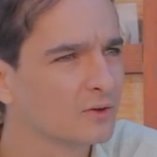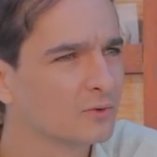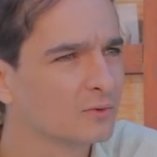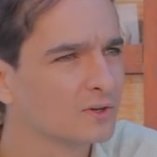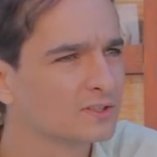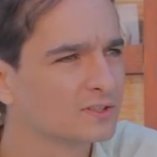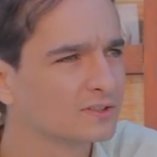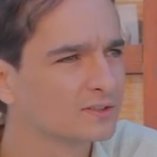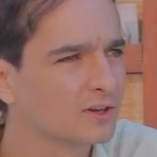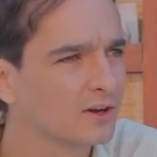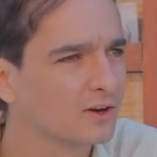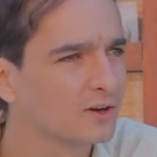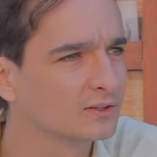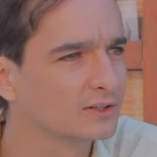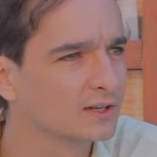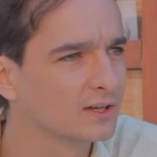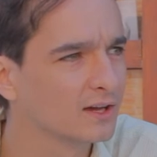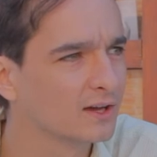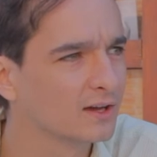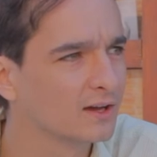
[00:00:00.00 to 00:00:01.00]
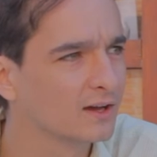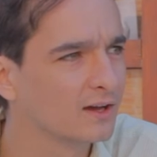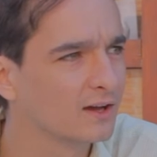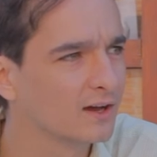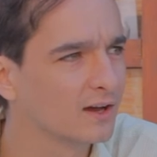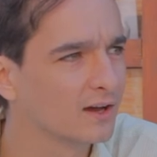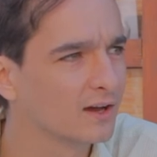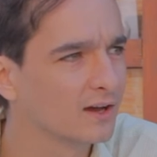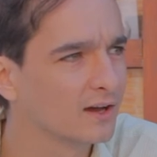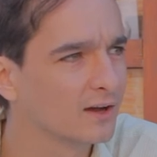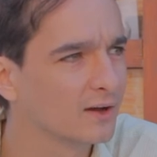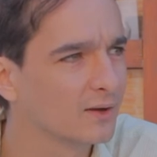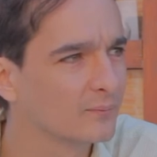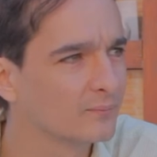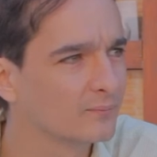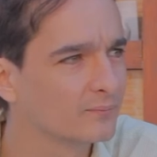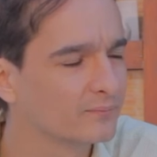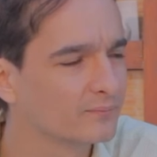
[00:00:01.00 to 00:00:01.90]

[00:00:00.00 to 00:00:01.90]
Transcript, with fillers: which is called uh, uh,